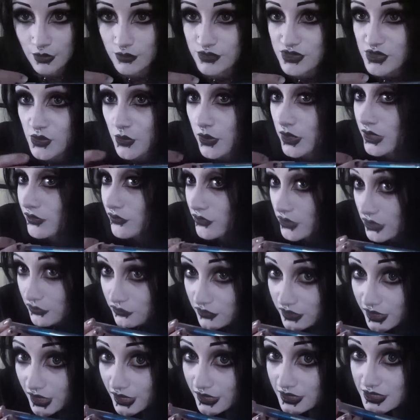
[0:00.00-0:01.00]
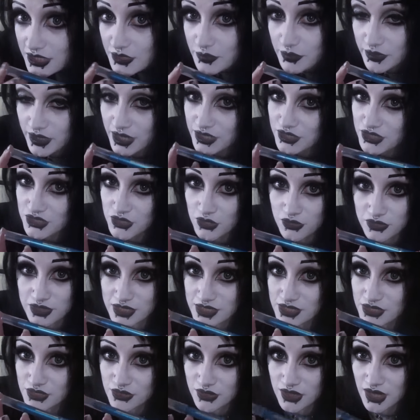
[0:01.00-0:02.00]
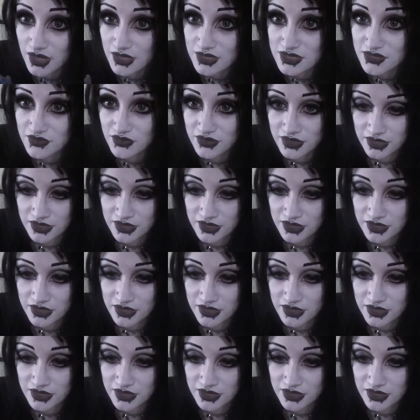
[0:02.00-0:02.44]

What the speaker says: Comes in quite a few different colours, but I just got these 2 colours for